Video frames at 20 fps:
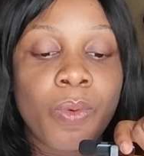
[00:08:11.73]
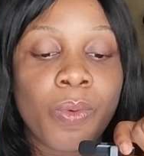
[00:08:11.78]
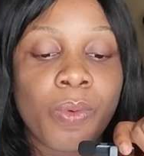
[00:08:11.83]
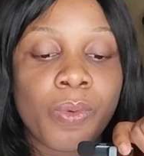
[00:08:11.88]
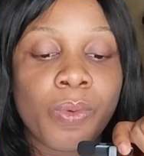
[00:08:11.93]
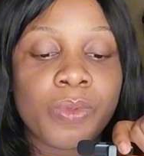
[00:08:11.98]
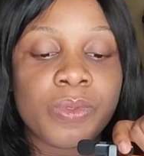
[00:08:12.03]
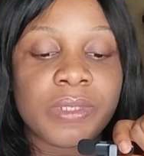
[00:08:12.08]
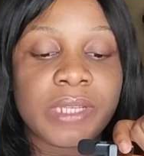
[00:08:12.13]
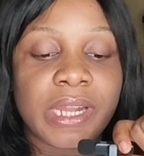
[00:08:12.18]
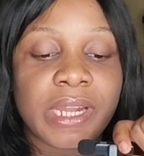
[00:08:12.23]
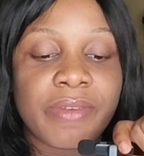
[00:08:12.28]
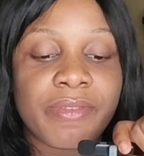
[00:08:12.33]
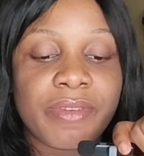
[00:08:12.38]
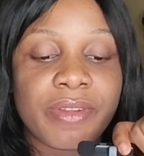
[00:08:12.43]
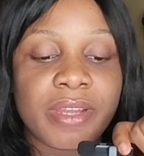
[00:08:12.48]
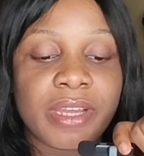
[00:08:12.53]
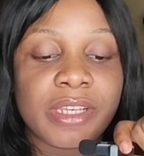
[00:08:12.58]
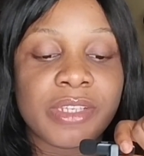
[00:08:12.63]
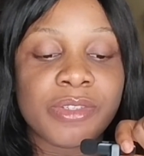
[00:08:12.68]
who South
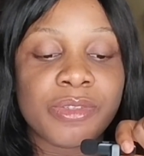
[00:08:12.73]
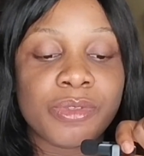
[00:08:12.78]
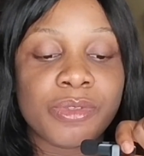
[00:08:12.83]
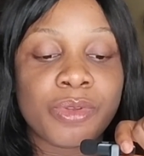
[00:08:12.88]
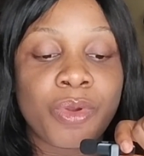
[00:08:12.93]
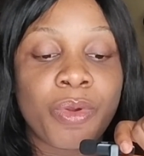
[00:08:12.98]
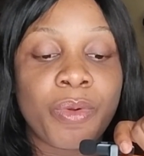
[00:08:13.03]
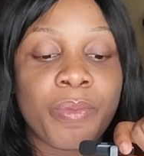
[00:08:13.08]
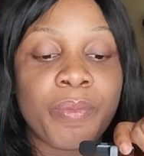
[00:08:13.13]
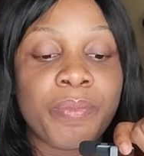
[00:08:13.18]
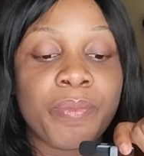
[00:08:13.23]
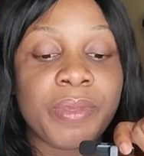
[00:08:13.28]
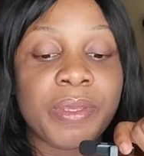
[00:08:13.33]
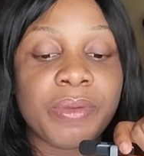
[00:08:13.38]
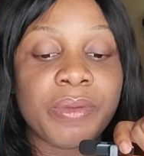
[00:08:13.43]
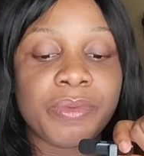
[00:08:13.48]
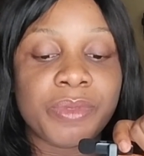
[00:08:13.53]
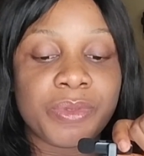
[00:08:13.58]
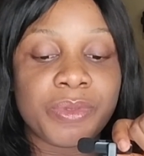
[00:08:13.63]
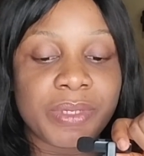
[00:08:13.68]
Africa should
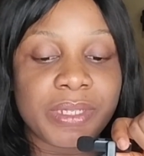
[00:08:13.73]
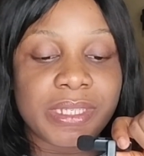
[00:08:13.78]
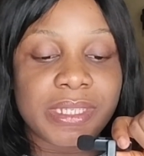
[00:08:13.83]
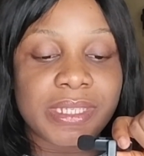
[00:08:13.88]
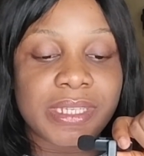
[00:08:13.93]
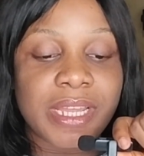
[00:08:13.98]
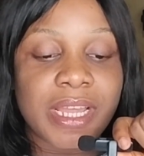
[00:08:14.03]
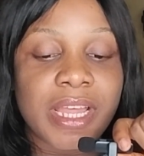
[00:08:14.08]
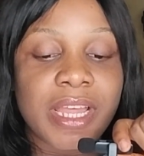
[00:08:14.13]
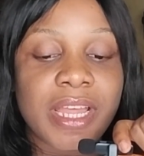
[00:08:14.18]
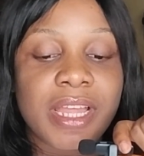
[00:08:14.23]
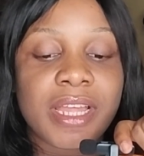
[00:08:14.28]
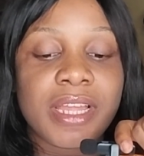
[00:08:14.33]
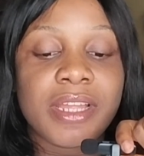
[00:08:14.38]
compete with,